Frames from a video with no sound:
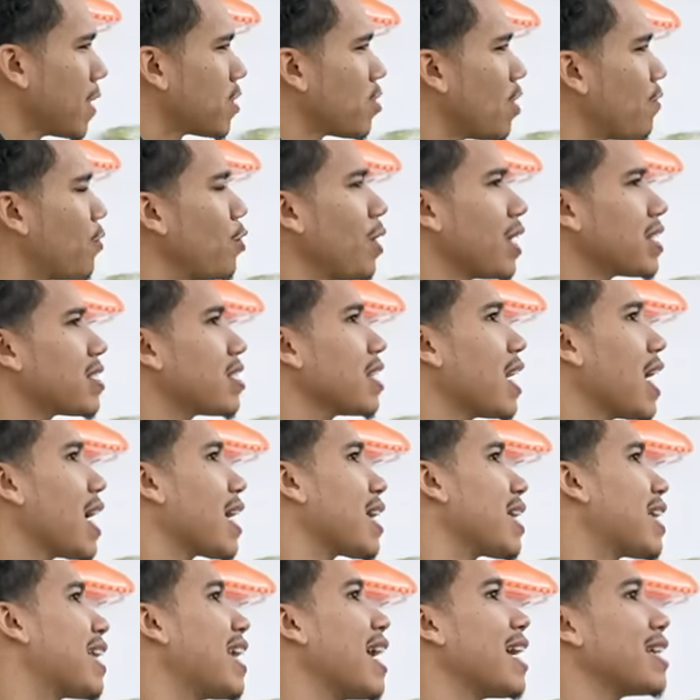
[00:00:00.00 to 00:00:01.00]
You so if you had to
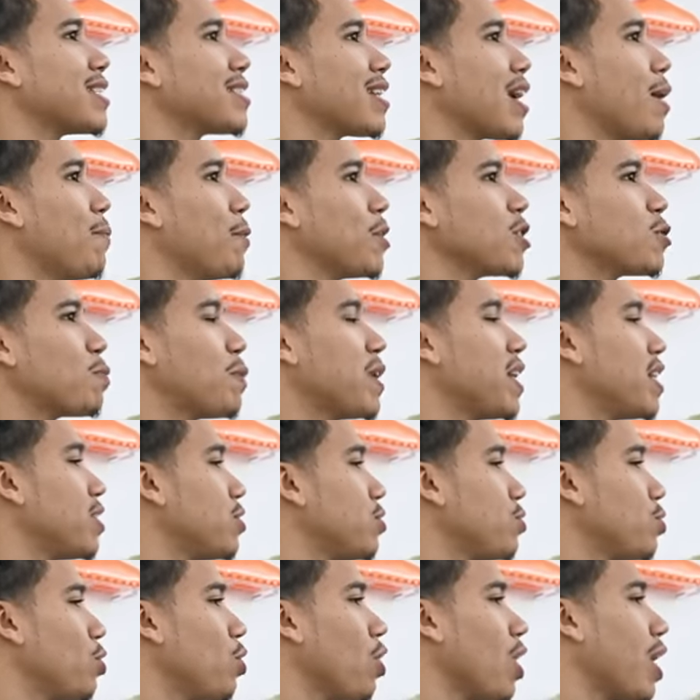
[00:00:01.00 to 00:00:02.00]
like guess how much
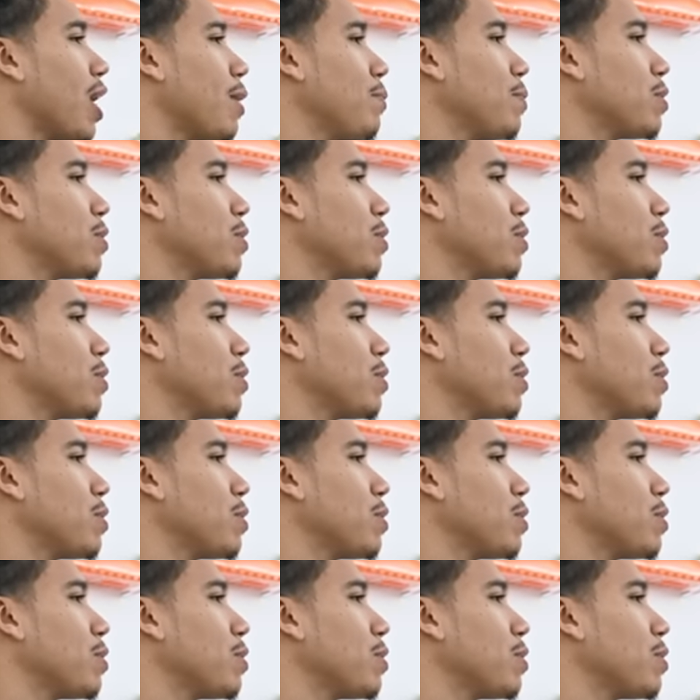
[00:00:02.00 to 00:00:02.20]
pairs you got, how